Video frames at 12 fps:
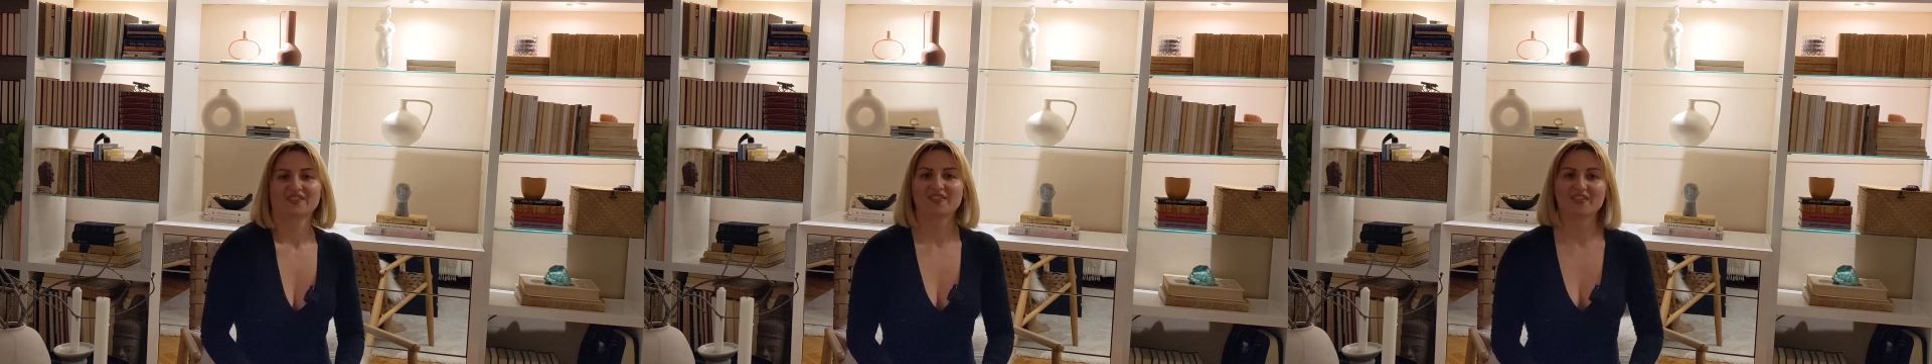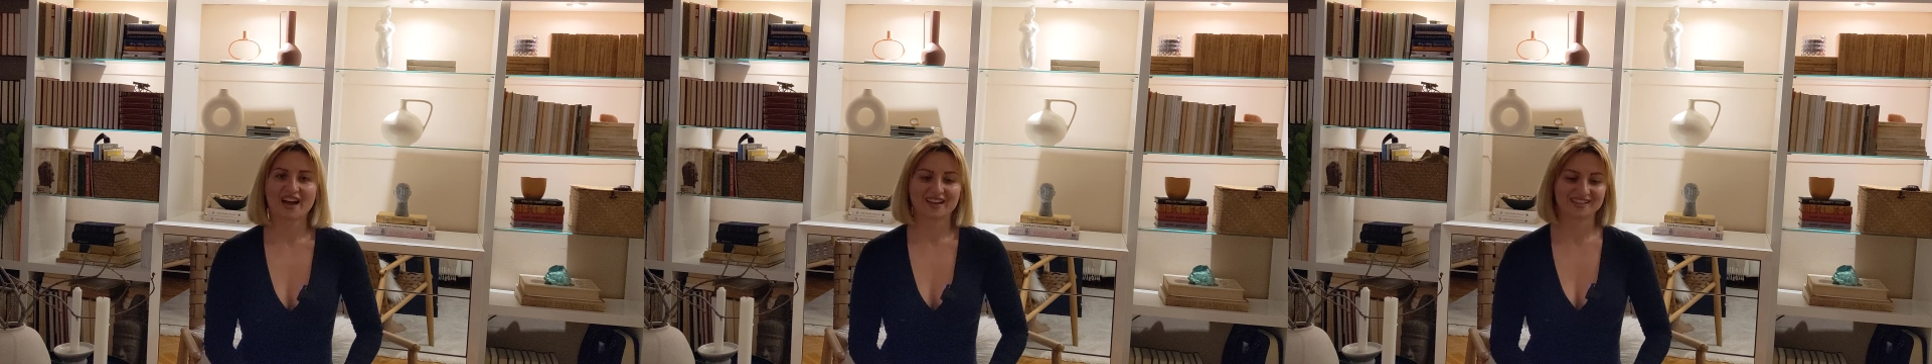
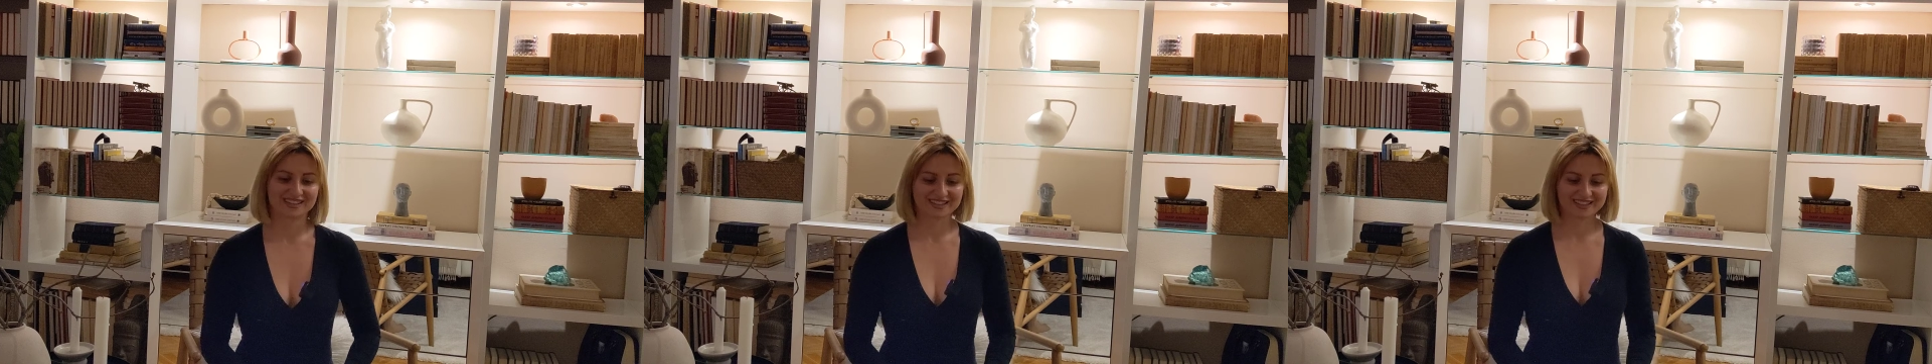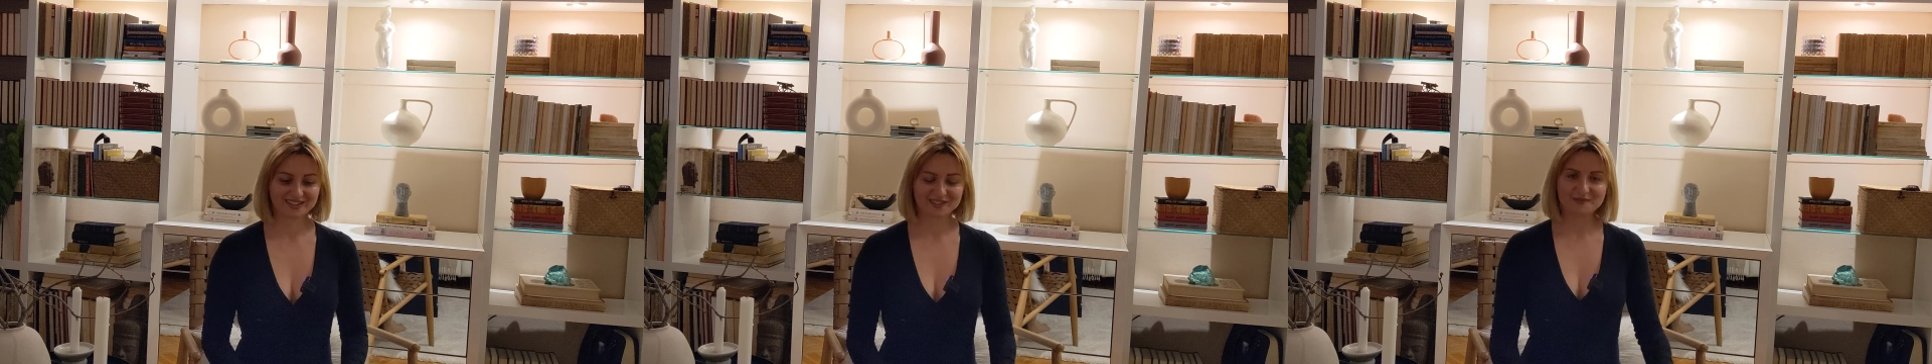That's
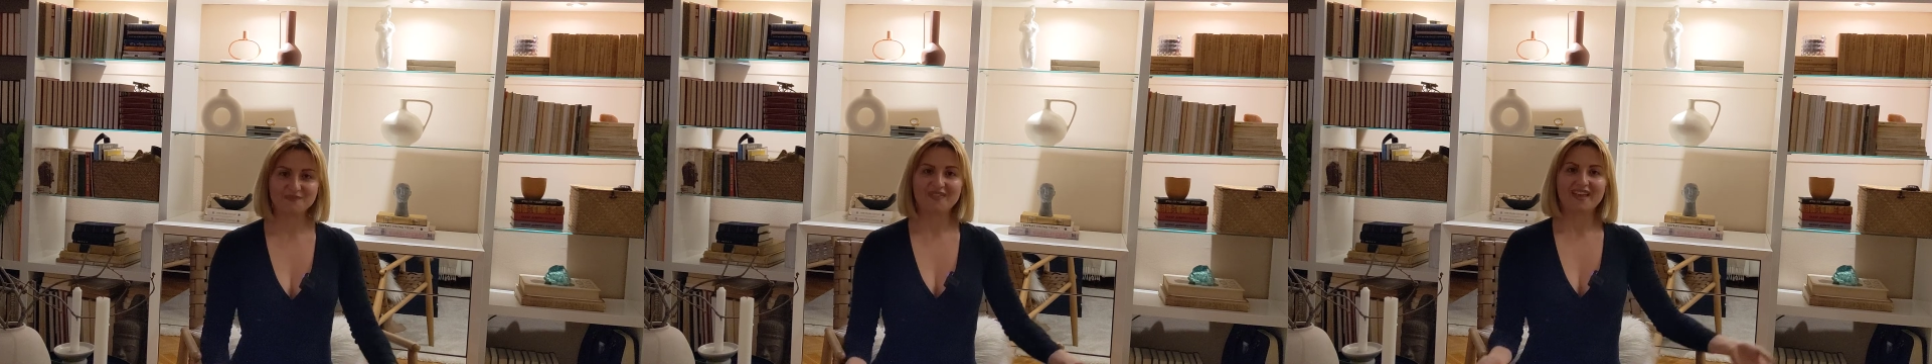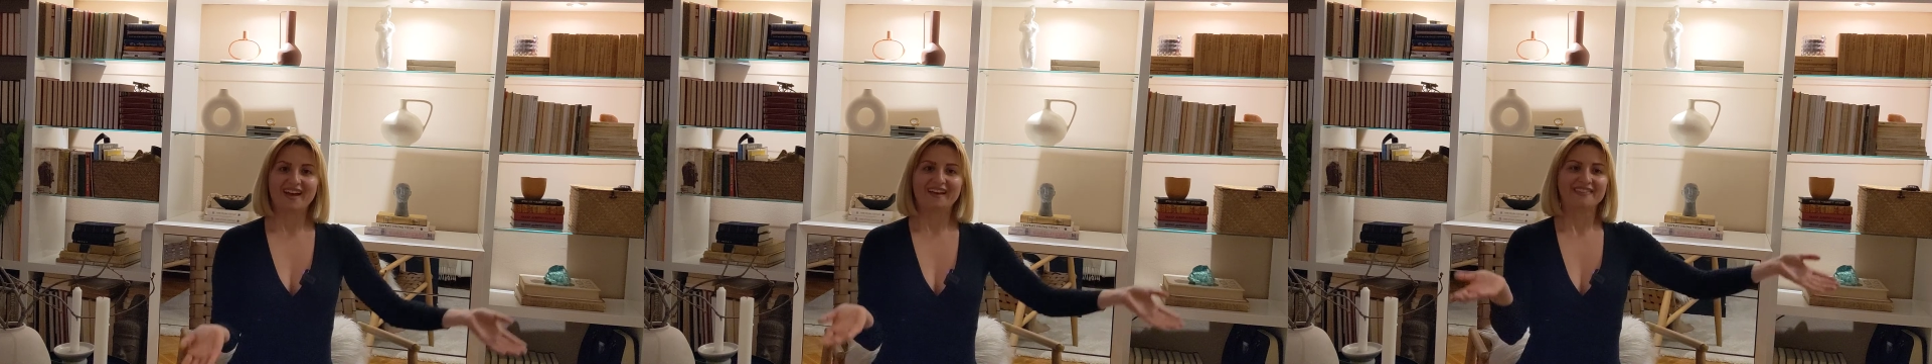it.
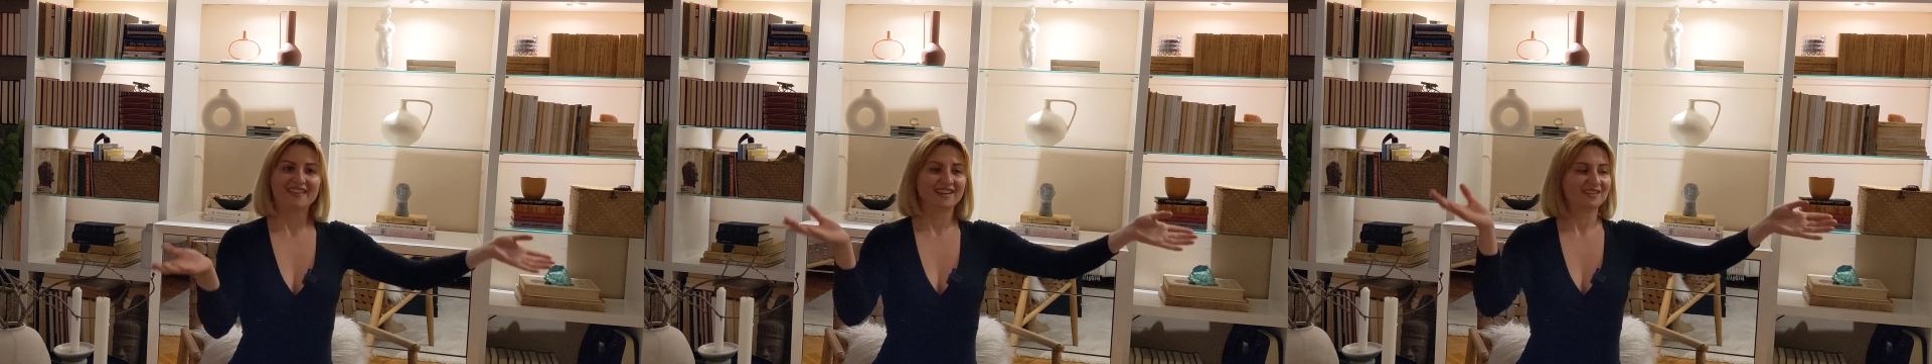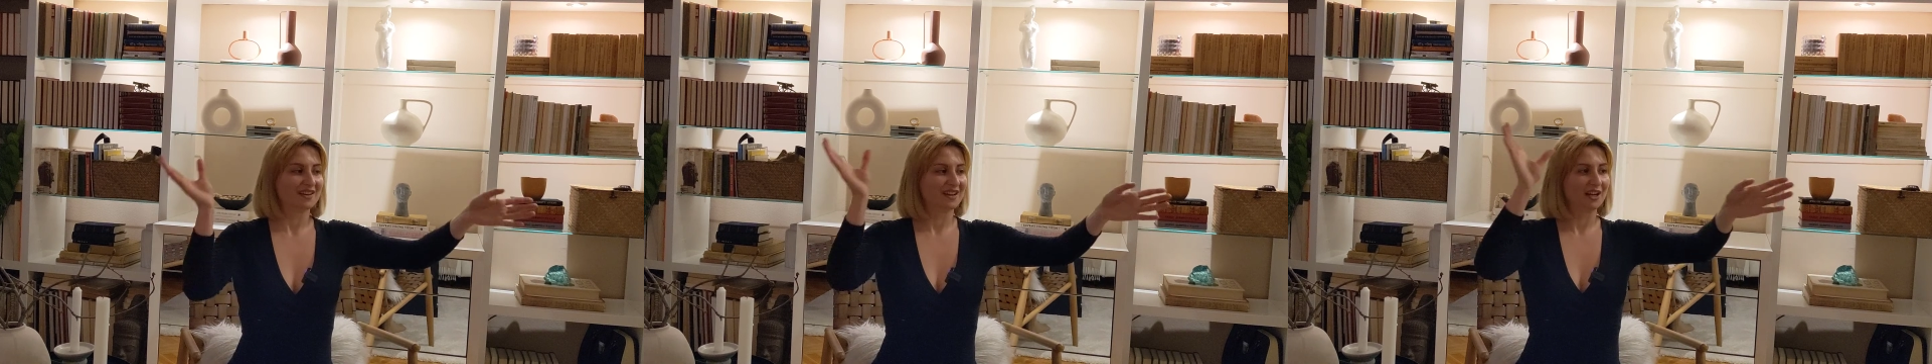And
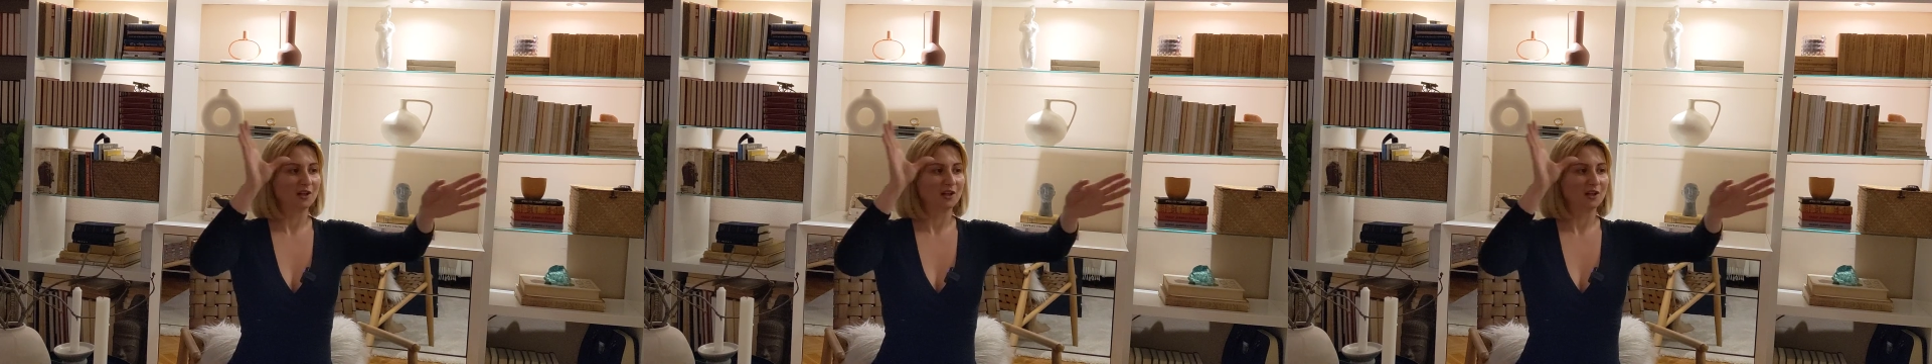then